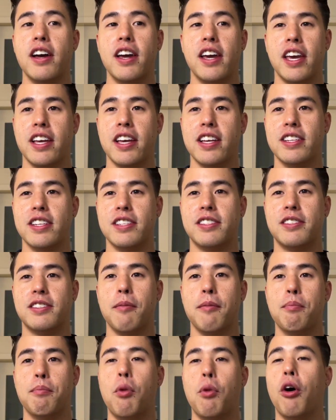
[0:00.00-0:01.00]
is
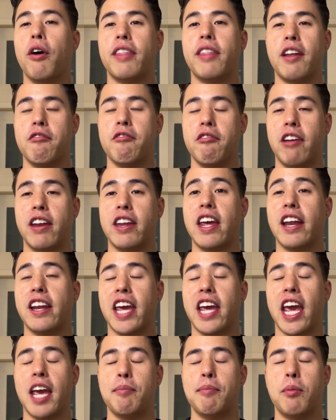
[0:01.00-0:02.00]
more than ready and
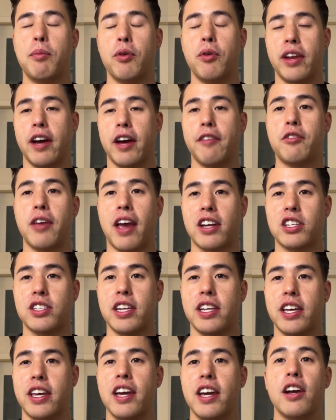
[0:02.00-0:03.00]
capable enough to
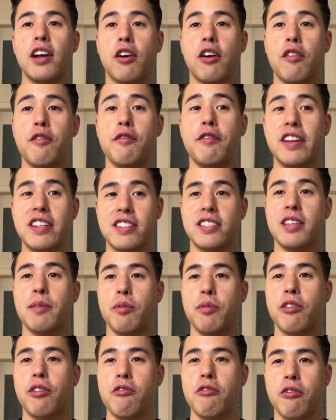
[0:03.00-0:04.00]
actually convince them
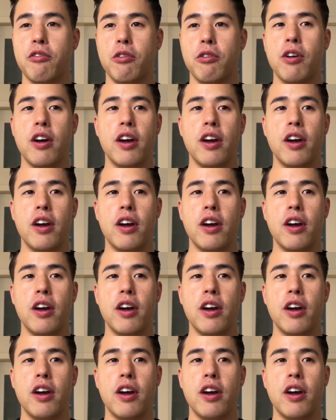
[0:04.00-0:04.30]
through